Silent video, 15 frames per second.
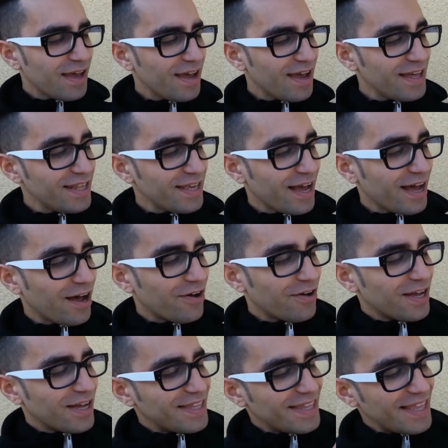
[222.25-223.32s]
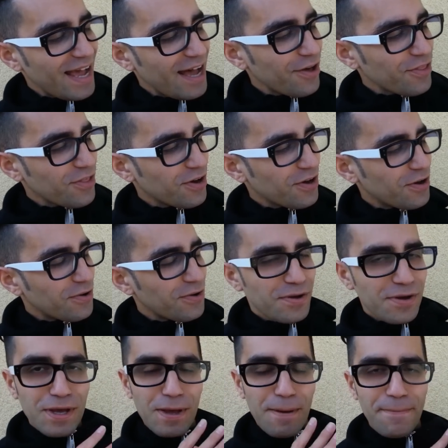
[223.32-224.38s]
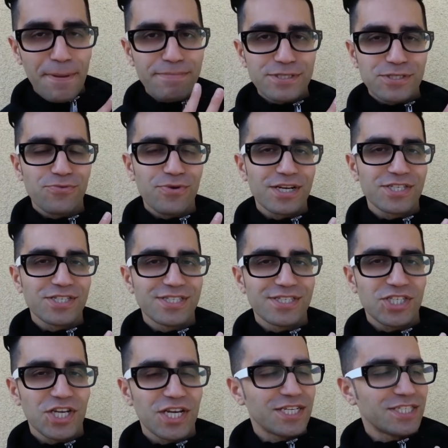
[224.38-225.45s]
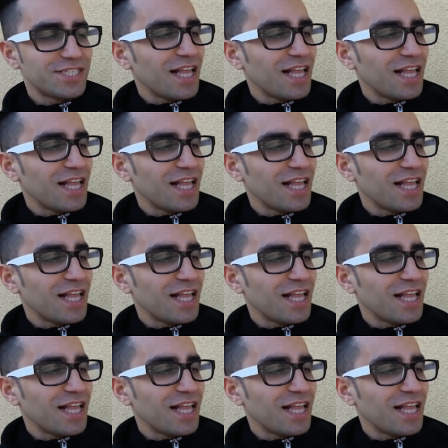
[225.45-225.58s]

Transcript: Anyhow, now though, people's direction has changed.